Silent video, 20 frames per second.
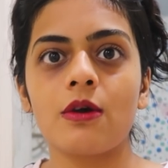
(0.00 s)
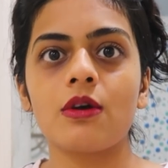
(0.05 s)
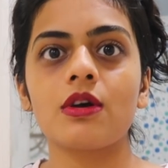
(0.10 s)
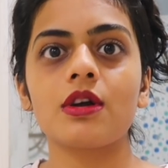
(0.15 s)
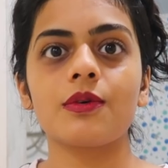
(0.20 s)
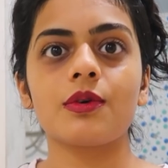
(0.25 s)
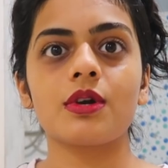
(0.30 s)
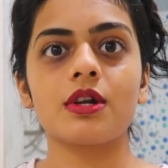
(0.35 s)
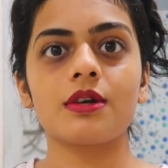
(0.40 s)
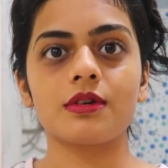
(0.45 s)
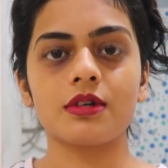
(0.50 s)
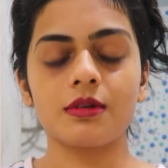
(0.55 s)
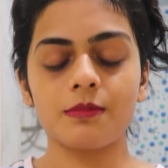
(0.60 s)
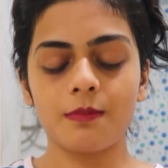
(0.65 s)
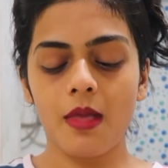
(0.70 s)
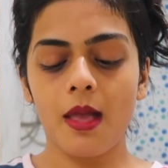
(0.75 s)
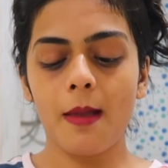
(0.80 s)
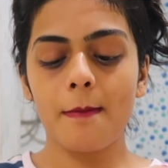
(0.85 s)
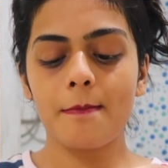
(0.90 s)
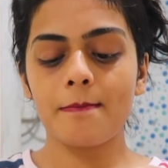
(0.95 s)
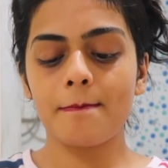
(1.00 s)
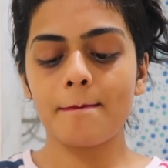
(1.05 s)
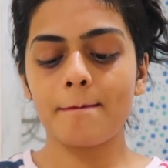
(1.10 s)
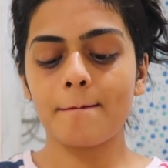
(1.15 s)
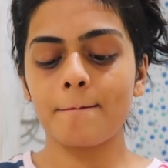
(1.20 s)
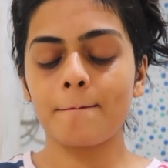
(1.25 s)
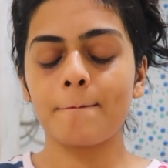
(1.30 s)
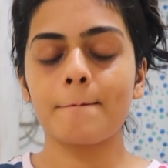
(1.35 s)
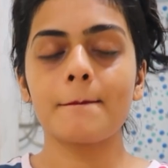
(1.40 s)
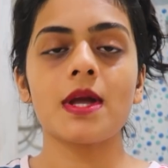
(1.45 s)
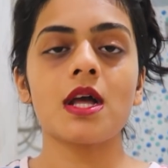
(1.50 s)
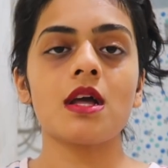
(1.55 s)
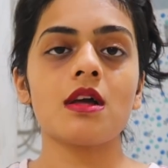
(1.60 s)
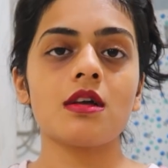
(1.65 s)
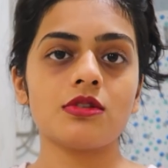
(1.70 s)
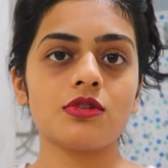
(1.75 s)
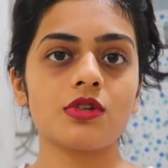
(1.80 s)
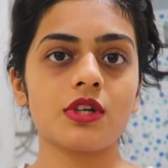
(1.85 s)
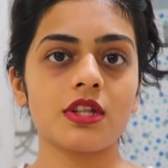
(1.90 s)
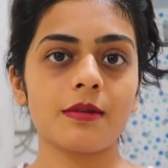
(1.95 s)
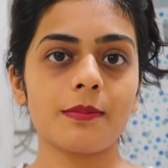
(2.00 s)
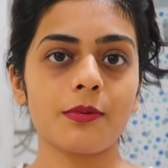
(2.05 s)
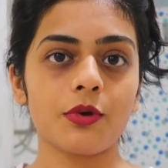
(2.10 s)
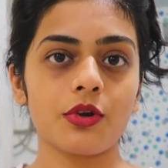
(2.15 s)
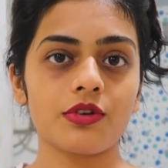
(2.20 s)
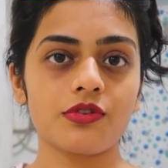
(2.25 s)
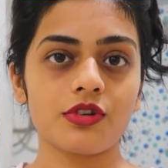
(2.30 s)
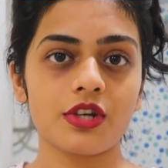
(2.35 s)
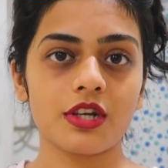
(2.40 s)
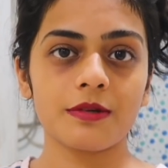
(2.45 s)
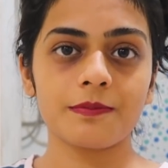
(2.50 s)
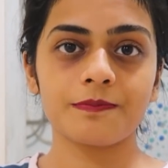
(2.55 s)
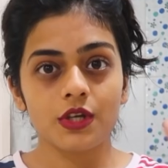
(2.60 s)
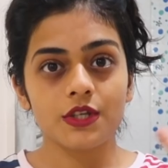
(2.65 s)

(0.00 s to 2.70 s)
Okay, whatever. You get the point, right?